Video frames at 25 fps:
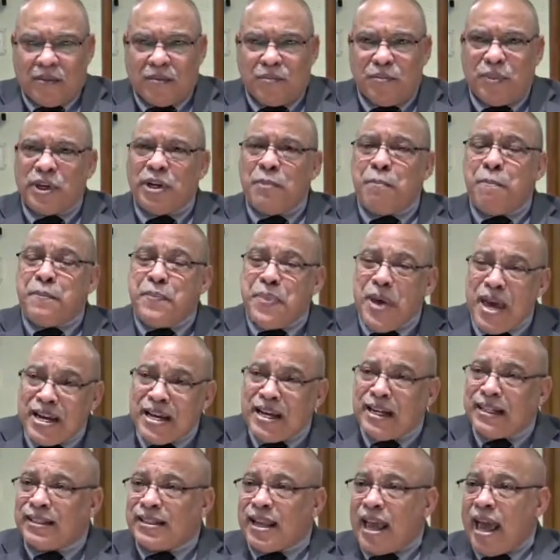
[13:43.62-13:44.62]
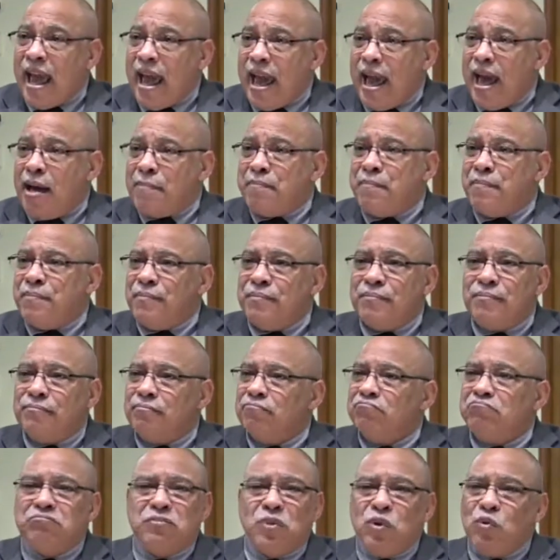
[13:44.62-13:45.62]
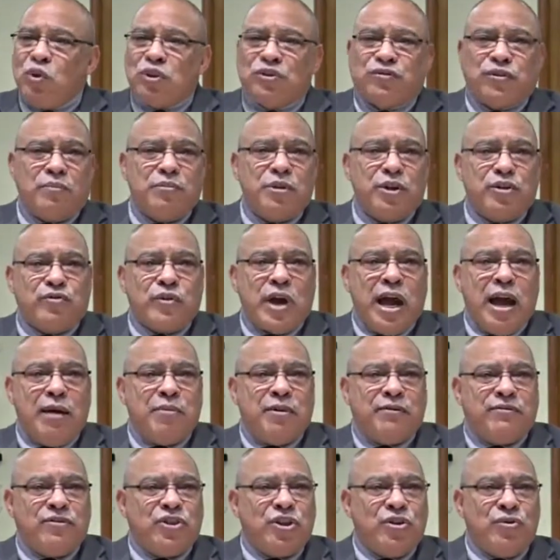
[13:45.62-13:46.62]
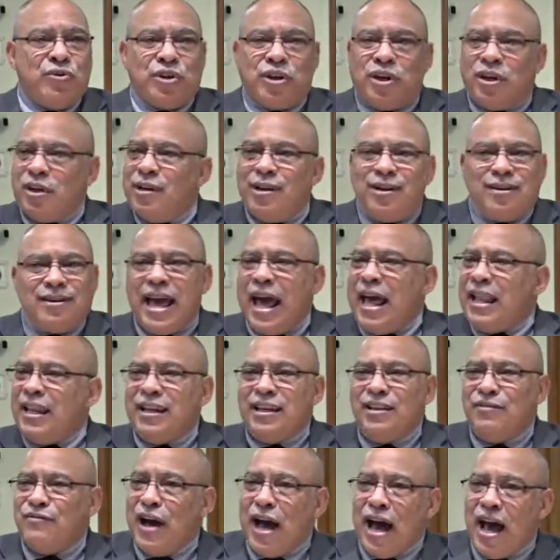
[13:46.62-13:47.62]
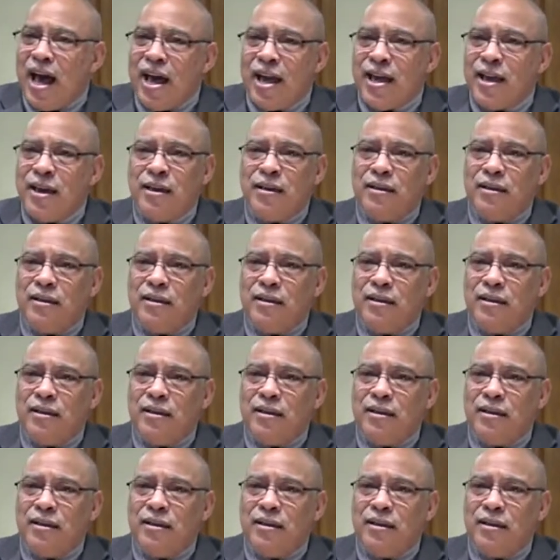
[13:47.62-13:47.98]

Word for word: But Abinadab was from the tribe of Judah, not Levi.